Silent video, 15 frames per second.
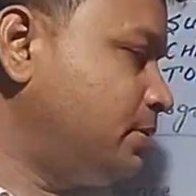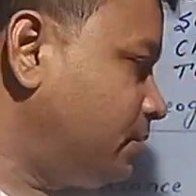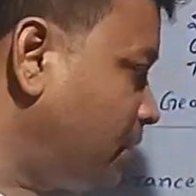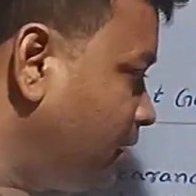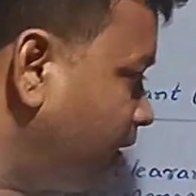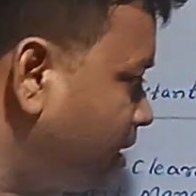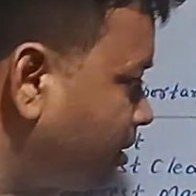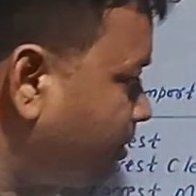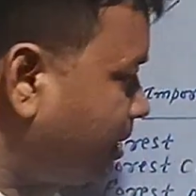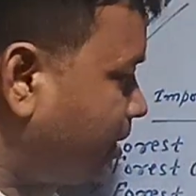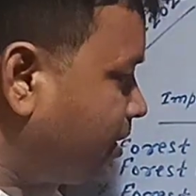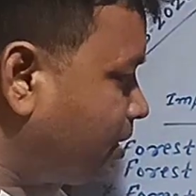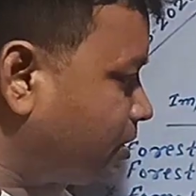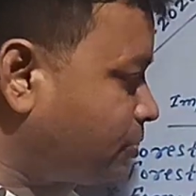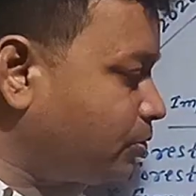The layer by
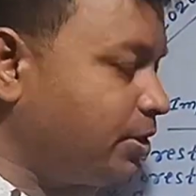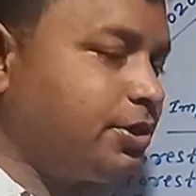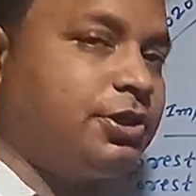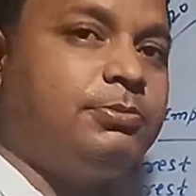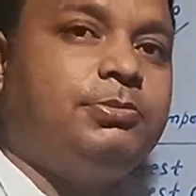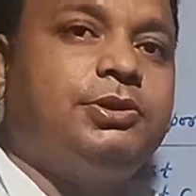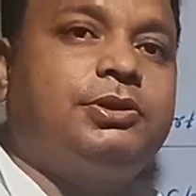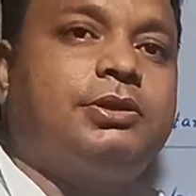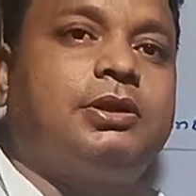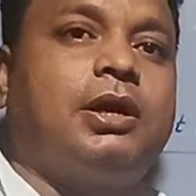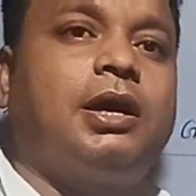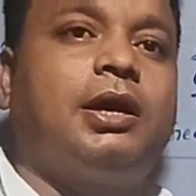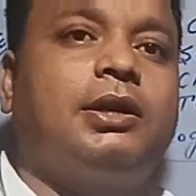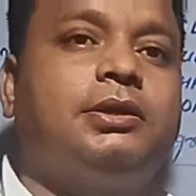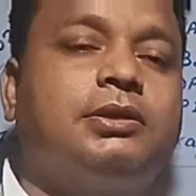layer 20 meter
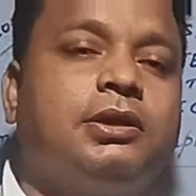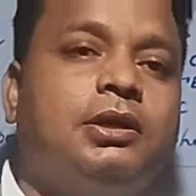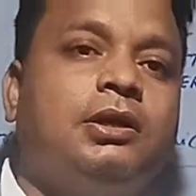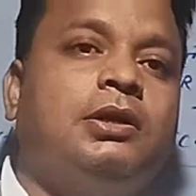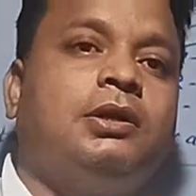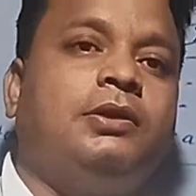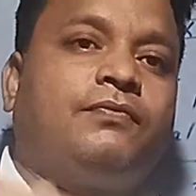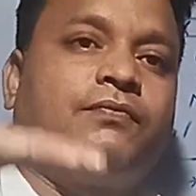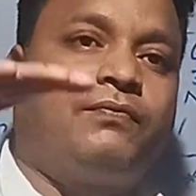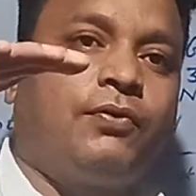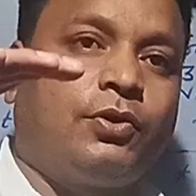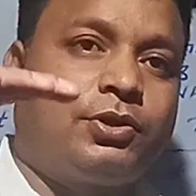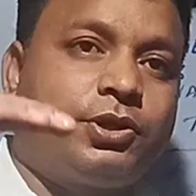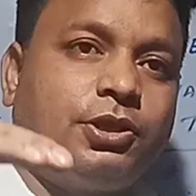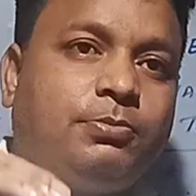height,
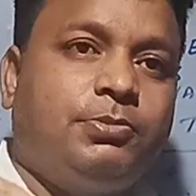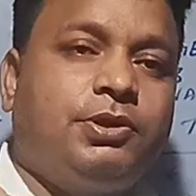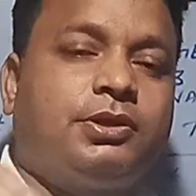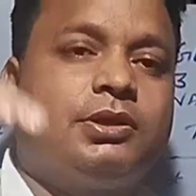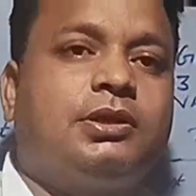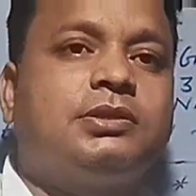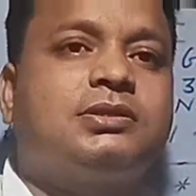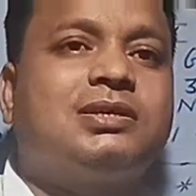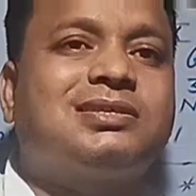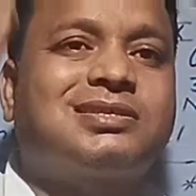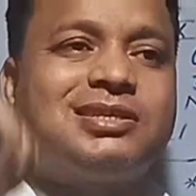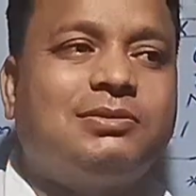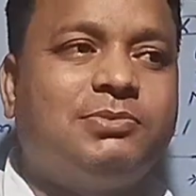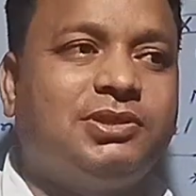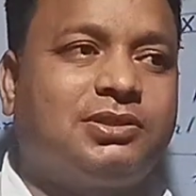40 meter and
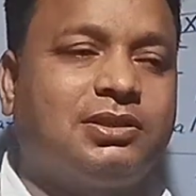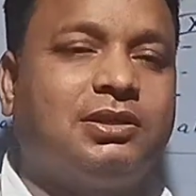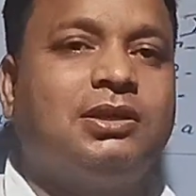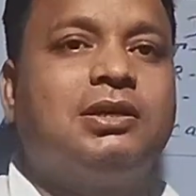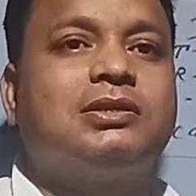60 meter.